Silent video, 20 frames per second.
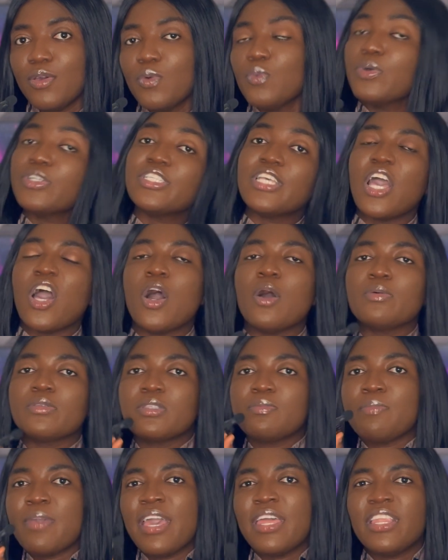which
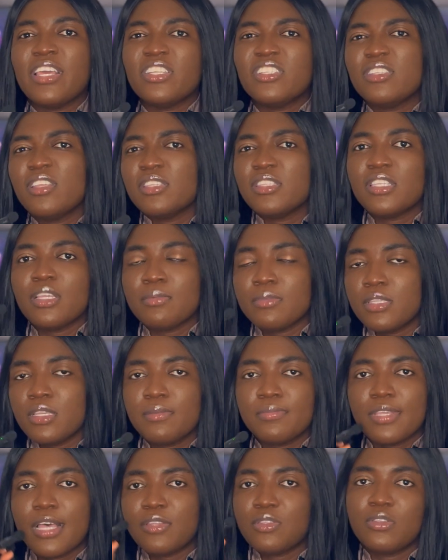helps manage the
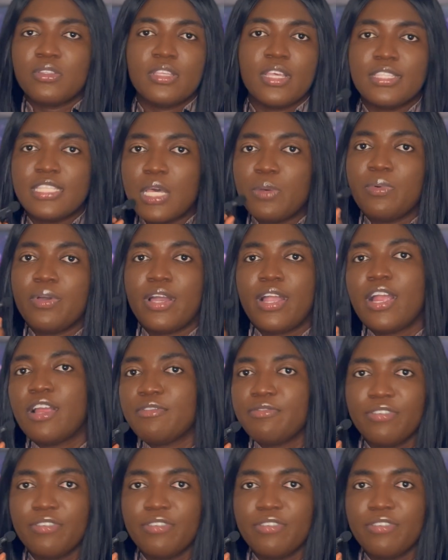symptoms associated with heart